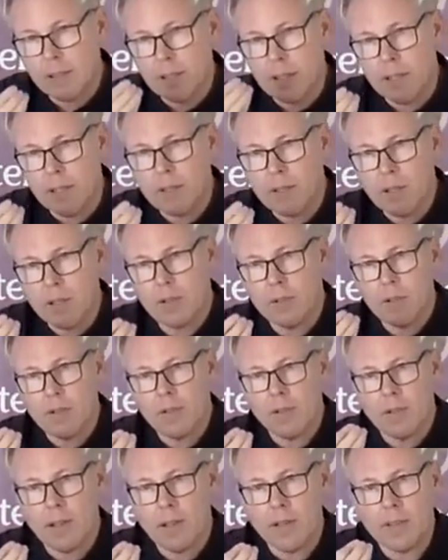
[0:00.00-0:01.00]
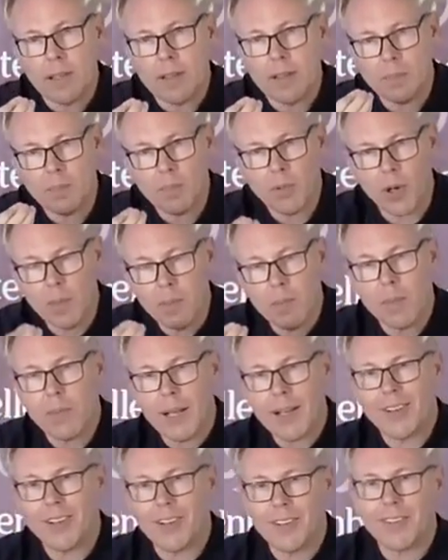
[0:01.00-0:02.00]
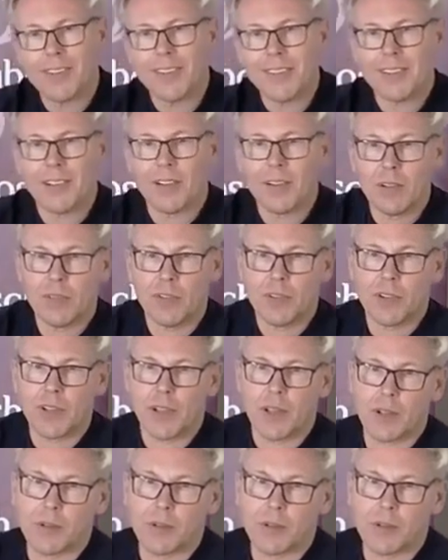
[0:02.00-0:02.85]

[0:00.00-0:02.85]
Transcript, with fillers: incon- there's a problem I can't solve here,